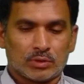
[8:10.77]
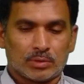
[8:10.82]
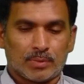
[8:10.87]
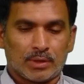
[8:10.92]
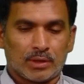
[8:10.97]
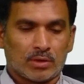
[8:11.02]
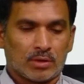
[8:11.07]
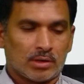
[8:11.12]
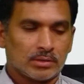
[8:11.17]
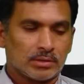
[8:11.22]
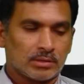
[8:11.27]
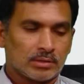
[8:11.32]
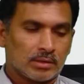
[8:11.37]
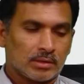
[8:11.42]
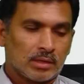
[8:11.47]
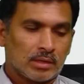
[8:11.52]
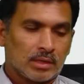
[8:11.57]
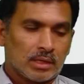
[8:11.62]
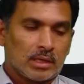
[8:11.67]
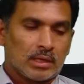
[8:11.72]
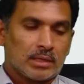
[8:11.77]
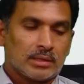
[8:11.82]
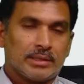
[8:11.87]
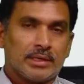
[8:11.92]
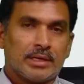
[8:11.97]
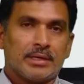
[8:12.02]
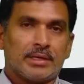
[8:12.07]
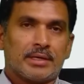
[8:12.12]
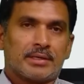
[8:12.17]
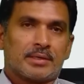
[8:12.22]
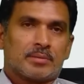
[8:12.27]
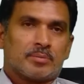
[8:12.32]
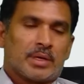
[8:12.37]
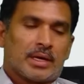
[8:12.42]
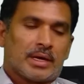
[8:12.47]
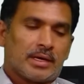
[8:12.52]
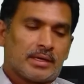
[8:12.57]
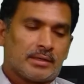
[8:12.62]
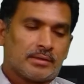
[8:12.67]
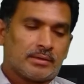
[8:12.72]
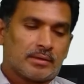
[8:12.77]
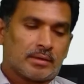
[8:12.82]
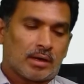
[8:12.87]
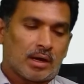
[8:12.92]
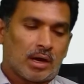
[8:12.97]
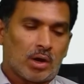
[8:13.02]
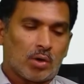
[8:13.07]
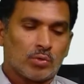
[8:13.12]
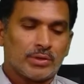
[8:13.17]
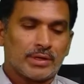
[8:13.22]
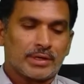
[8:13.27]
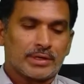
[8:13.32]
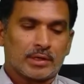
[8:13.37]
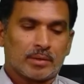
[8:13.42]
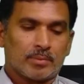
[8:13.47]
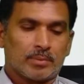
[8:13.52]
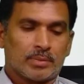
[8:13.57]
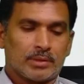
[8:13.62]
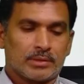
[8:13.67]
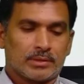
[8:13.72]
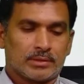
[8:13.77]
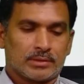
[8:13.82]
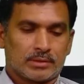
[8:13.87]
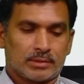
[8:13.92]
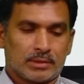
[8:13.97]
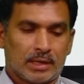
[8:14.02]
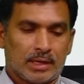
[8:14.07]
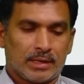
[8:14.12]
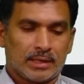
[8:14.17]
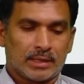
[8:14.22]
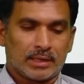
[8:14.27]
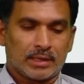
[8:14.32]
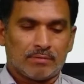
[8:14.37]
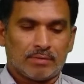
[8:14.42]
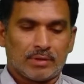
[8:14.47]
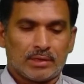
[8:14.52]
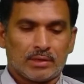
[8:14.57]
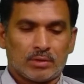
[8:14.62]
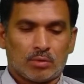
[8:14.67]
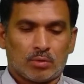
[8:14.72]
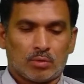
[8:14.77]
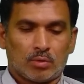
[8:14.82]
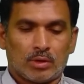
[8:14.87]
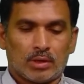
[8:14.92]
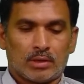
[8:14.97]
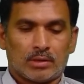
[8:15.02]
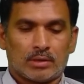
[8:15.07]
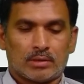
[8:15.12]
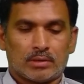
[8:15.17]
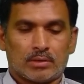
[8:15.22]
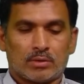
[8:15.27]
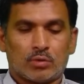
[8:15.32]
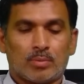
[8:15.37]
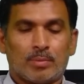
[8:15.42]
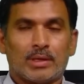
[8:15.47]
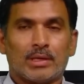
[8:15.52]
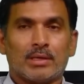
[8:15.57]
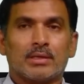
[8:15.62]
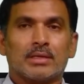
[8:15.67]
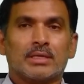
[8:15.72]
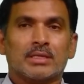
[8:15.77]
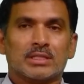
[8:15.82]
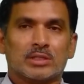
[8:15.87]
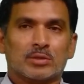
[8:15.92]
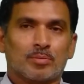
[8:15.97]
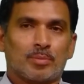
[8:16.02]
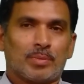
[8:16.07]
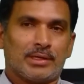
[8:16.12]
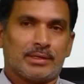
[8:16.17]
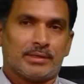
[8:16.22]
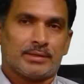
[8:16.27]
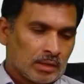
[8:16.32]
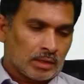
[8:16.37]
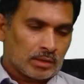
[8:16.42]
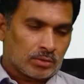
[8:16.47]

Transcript: Because they determine how the tuples at a given node are to be split.